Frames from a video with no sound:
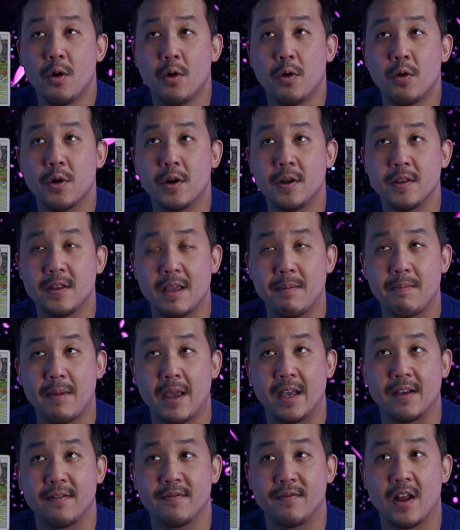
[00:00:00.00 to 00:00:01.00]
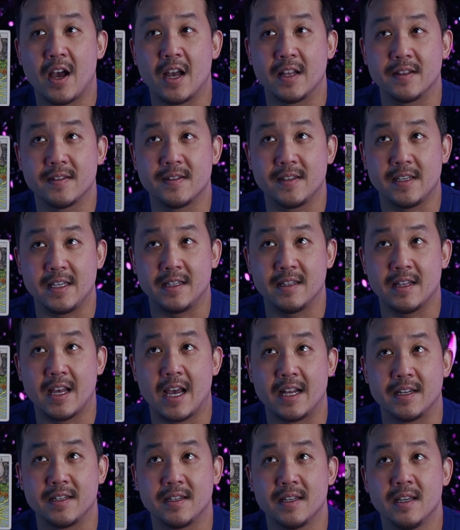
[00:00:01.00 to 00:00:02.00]
or they may have not seen
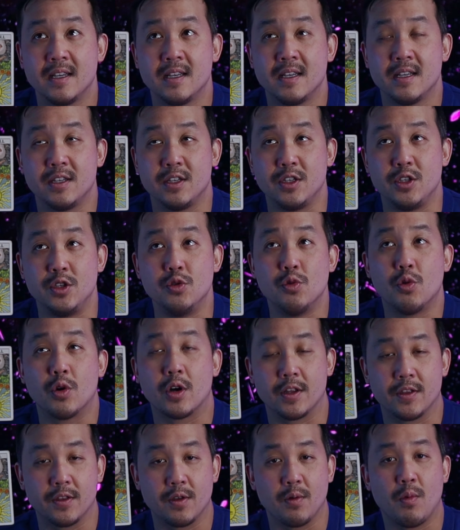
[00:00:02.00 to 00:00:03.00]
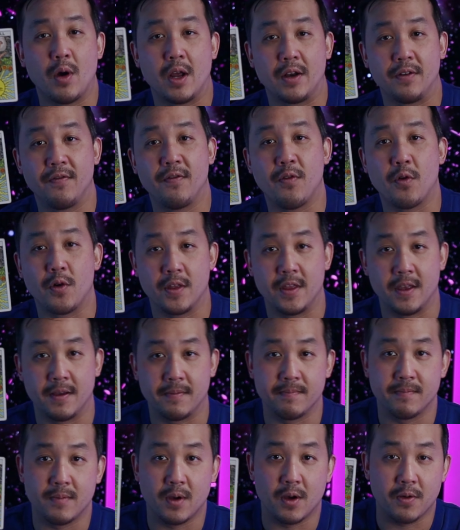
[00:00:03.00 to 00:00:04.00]
that you weren't the one for
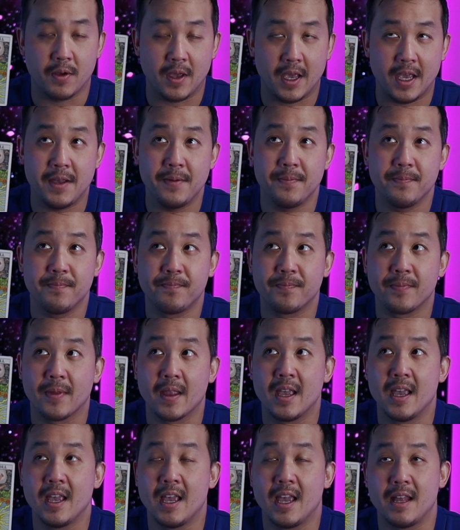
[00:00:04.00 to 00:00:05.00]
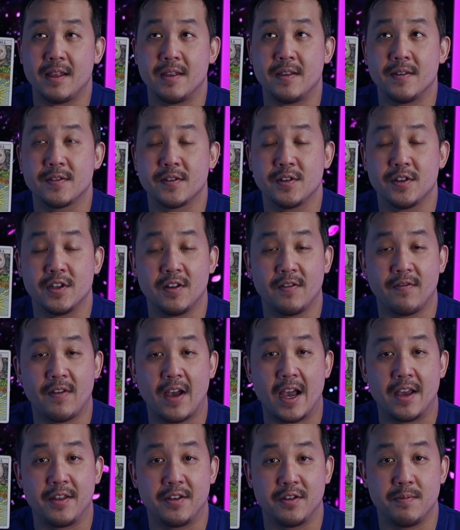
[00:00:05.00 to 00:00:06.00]
them, okay? This could have
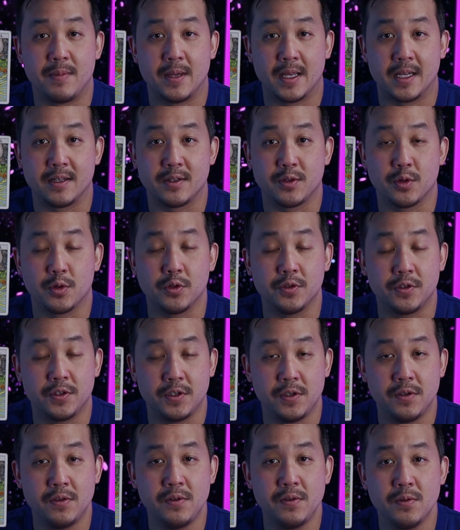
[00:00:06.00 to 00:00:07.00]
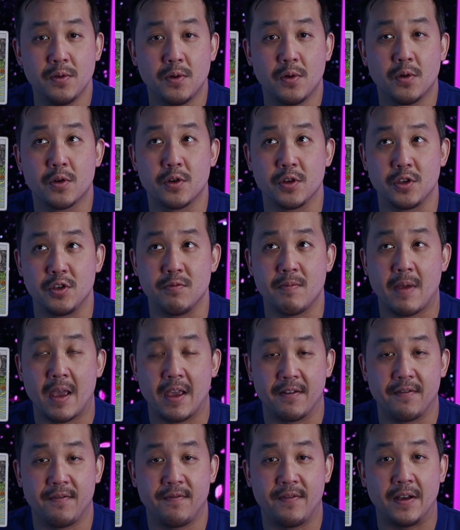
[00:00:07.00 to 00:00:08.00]
either been told to you or you may
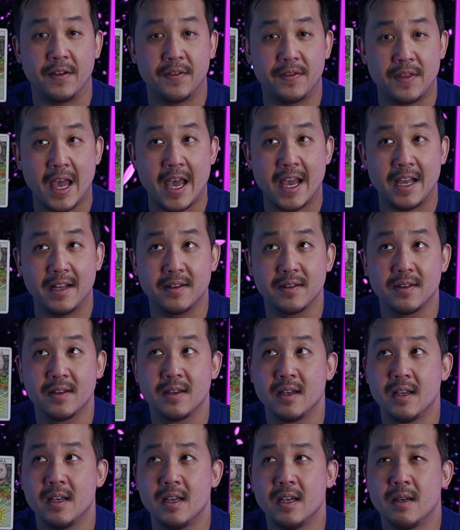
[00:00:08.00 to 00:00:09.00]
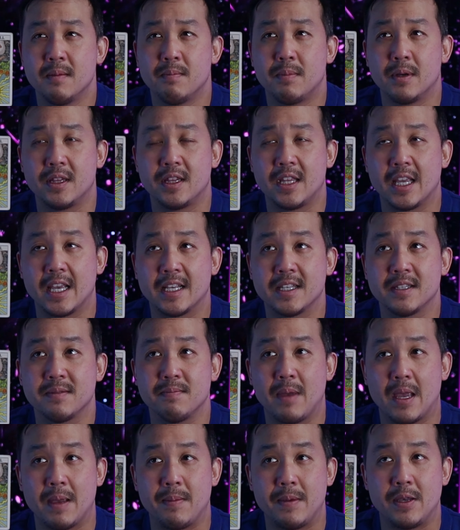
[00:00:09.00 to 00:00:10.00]
have felt that, but things
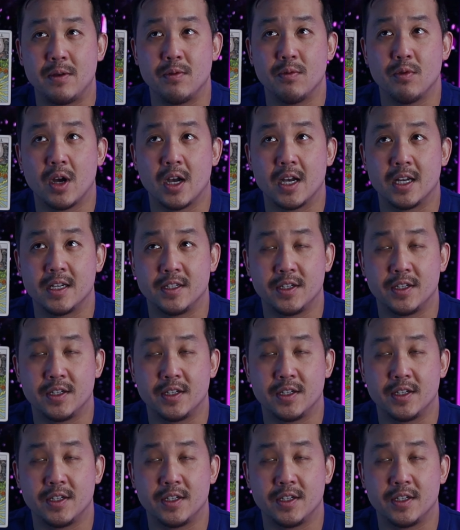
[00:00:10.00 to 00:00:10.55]
maybe uh,